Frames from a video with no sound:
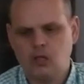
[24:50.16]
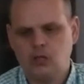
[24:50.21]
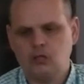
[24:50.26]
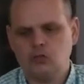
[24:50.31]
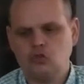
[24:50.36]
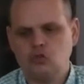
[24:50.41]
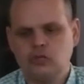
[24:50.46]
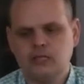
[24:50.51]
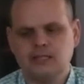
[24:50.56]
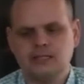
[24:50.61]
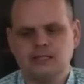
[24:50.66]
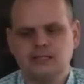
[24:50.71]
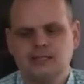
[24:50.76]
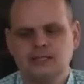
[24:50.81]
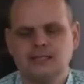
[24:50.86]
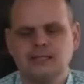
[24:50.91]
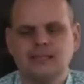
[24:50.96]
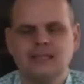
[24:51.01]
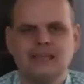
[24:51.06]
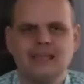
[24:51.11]

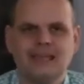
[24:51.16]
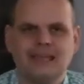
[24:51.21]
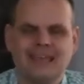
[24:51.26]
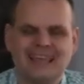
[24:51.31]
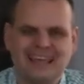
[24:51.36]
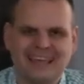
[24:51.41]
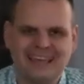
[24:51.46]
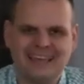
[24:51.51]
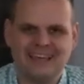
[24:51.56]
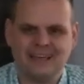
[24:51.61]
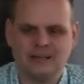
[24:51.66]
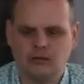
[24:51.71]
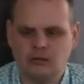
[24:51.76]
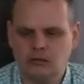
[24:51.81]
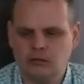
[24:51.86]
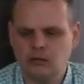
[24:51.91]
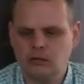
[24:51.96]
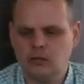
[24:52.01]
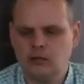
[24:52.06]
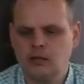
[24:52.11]
Jesus
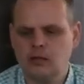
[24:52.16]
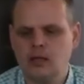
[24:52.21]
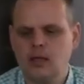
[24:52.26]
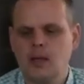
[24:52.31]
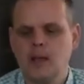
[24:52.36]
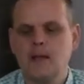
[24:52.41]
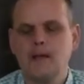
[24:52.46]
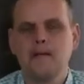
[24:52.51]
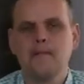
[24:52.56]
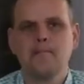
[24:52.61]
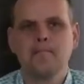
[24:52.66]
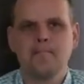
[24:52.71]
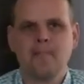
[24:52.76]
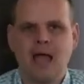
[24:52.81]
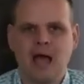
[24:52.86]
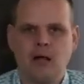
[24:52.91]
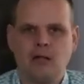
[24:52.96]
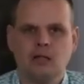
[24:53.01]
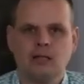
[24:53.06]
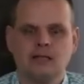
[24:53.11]
healed
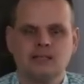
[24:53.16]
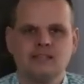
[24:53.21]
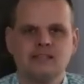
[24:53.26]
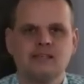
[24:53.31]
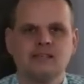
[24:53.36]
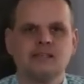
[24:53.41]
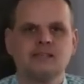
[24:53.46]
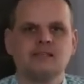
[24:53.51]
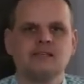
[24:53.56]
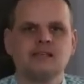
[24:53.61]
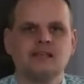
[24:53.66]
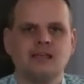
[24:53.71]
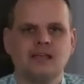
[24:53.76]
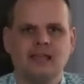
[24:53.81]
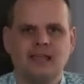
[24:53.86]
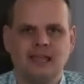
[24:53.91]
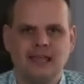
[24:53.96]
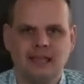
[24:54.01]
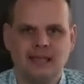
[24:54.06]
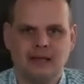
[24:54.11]
Malchus's
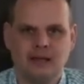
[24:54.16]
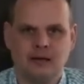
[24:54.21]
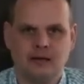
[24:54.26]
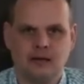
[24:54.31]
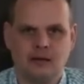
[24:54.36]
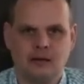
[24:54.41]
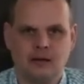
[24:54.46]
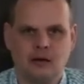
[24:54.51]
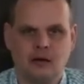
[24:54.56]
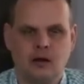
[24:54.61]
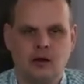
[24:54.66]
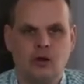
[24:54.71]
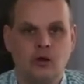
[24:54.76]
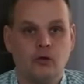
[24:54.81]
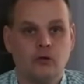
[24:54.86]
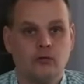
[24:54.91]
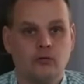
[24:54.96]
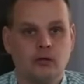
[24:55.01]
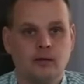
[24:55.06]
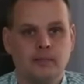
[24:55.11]
ear.
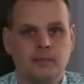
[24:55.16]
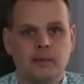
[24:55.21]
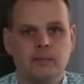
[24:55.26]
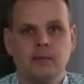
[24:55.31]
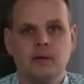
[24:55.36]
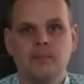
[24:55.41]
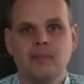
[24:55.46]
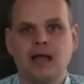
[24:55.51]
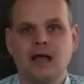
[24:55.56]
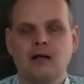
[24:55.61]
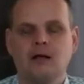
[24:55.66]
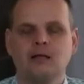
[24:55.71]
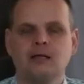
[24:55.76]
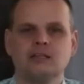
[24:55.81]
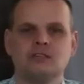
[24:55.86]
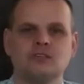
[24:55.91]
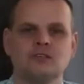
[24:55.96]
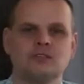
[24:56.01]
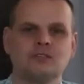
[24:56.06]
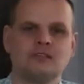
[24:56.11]
Remember,
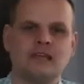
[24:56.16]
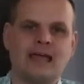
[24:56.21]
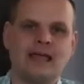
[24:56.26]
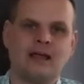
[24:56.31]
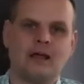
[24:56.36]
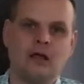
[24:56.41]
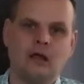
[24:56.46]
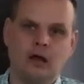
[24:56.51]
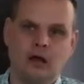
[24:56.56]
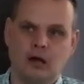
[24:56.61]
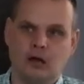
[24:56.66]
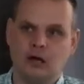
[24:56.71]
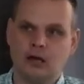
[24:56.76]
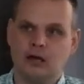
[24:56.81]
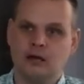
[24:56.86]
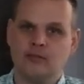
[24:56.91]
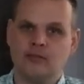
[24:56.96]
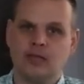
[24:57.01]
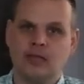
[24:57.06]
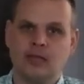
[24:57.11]
Malchus was that
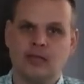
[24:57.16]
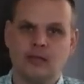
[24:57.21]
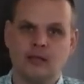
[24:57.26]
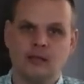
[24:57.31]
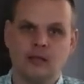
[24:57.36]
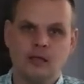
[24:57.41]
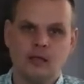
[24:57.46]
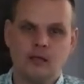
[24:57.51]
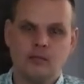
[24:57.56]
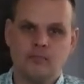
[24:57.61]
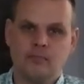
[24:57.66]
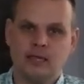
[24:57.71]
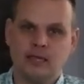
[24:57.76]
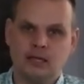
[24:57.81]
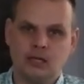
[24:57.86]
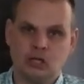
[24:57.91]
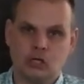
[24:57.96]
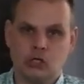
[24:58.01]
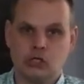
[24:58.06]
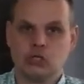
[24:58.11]
guard that
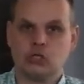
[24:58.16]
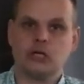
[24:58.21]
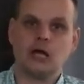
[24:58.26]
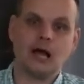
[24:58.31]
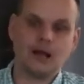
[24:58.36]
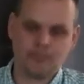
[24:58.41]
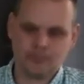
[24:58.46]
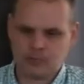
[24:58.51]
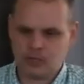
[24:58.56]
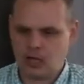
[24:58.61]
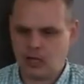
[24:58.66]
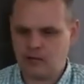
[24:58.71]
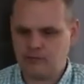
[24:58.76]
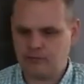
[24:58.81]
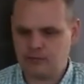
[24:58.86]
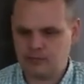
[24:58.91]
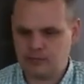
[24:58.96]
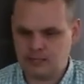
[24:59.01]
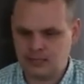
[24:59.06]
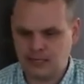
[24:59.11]
Peter chopped off
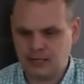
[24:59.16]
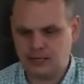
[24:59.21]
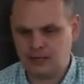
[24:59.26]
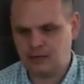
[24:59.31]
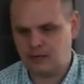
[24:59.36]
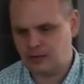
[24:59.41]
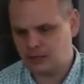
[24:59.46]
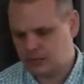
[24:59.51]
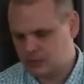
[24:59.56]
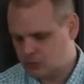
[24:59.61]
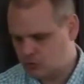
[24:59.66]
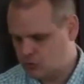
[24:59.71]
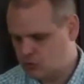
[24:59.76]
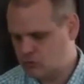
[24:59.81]
his ear and